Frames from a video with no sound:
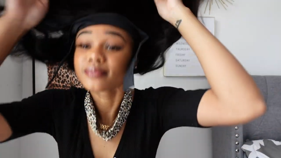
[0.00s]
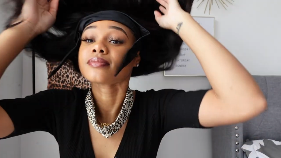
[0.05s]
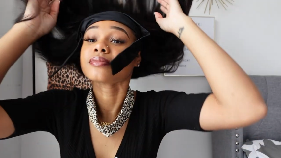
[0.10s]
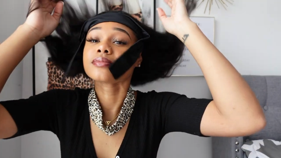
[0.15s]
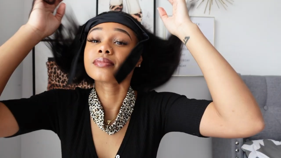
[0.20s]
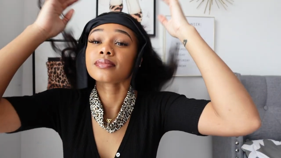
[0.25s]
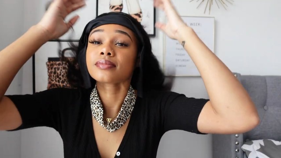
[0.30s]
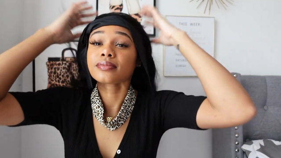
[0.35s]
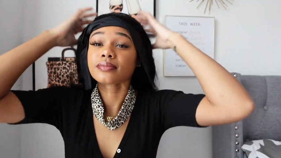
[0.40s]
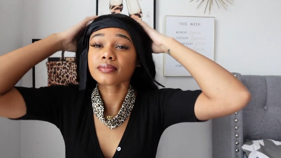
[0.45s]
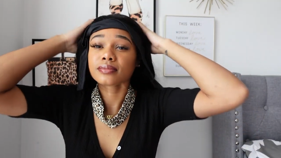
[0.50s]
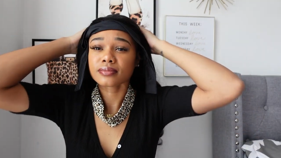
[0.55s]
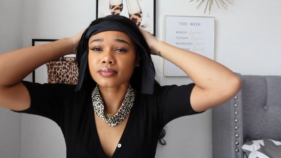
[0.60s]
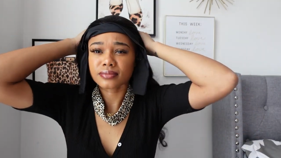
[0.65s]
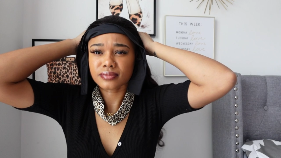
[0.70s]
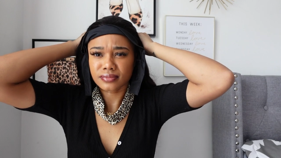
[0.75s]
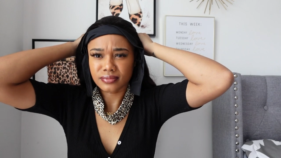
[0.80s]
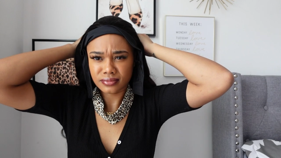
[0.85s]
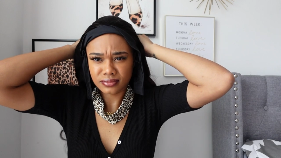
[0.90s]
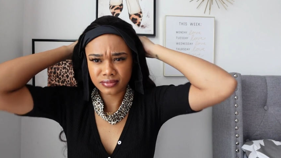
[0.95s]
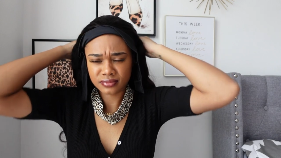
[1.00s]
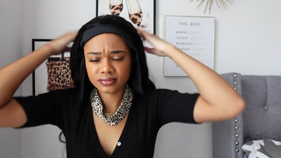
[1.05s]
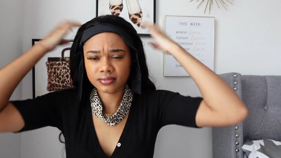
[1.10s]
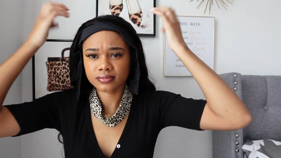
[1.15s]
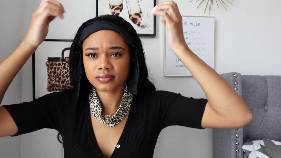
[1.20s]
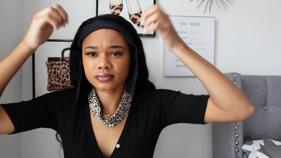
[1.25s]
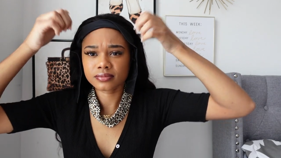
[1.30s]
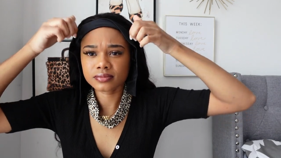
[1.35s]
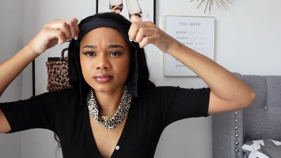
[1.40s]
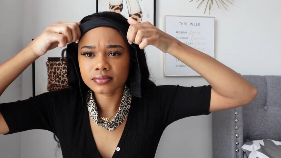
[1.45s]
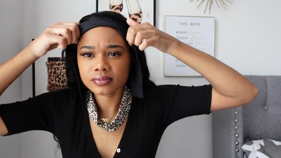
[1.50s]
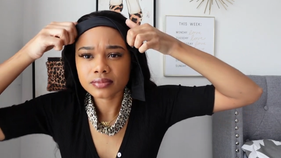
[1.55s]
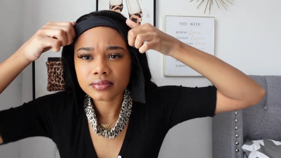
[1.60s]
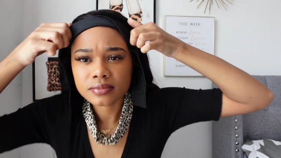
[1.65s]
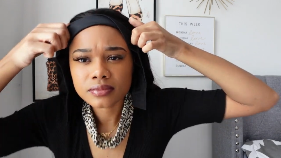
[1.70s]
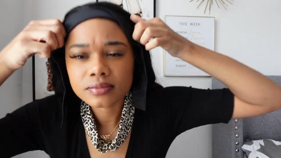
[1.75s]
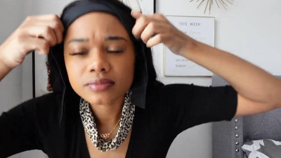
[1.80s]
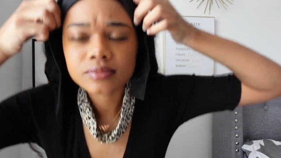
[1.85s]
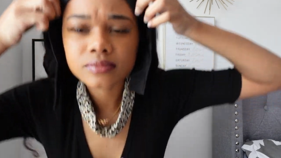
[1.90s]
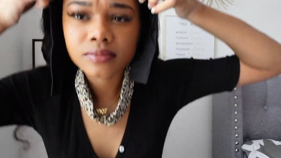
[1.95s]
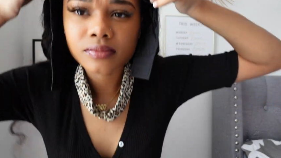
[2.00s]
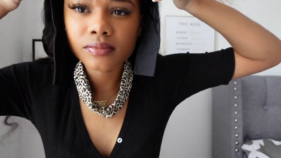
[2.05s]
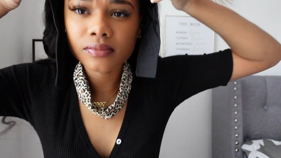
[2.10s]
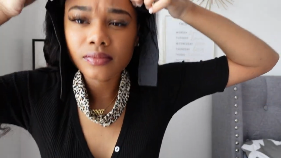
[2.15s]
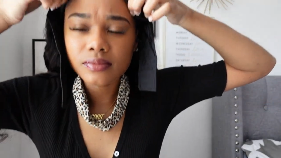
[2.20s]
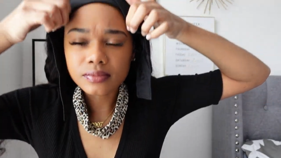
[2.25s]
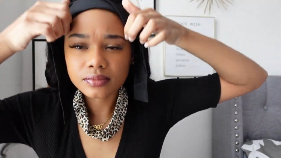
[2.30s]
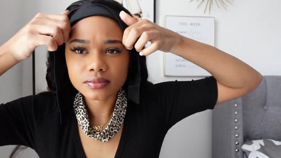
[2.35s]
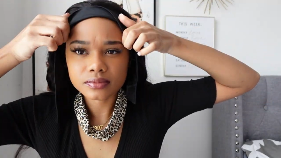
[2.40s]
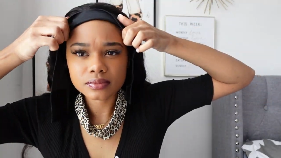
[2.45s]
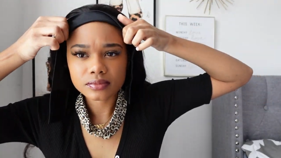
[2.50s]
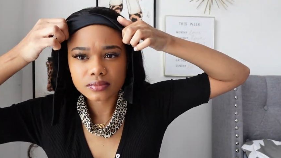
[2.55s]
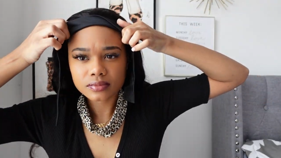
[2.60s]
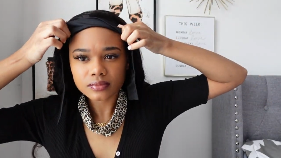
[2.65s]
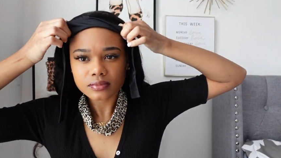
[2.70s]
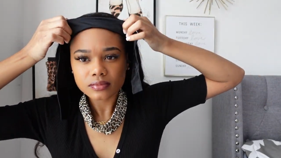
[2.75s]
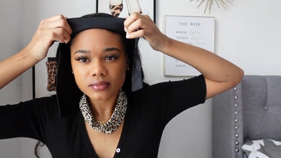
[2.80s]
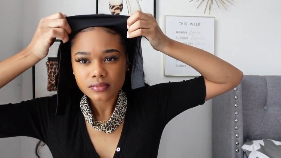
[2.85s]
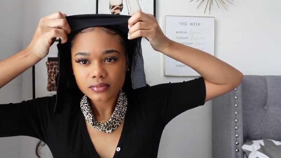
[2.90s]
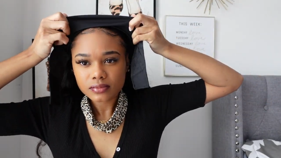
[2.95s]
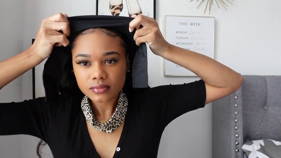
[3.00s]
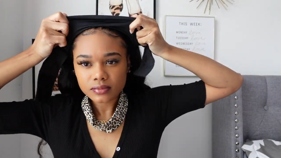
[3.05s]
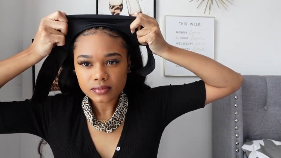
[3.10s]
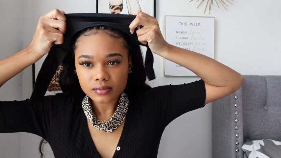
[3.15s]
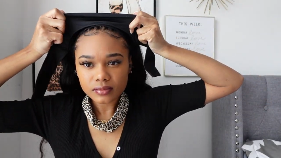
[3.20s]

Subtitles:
(no one is talking)